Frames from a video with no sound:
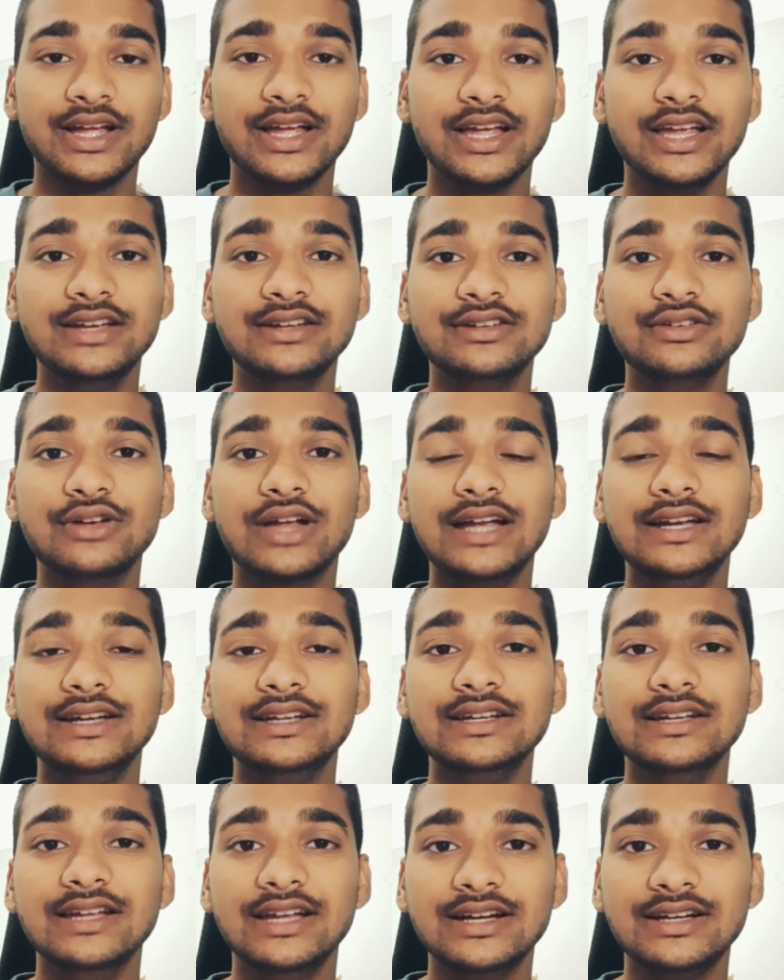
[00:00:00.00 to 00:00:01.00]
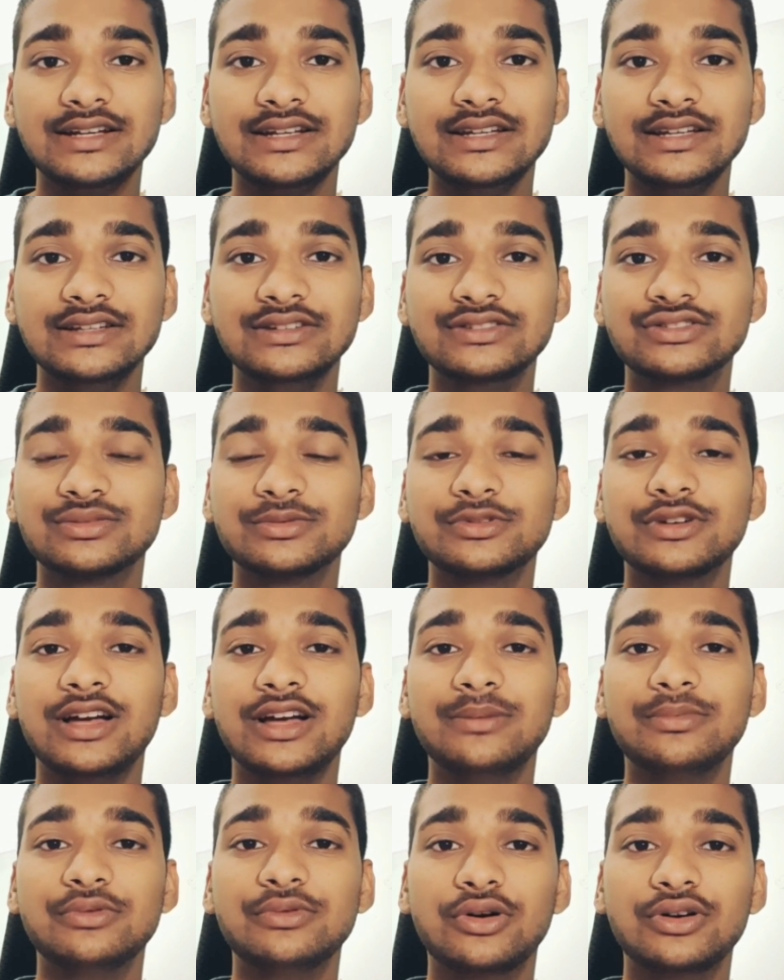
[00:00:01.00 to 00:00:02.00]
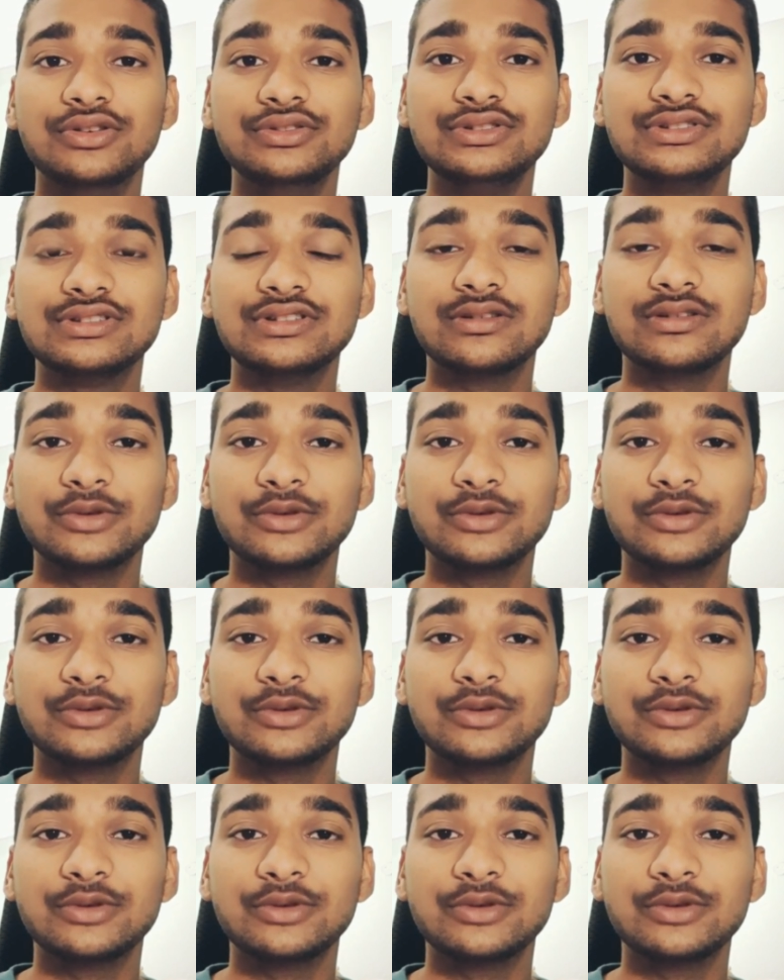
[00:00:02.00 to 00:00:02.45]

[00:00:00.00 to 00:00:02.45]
In nineteen eighty, ISRO have launched the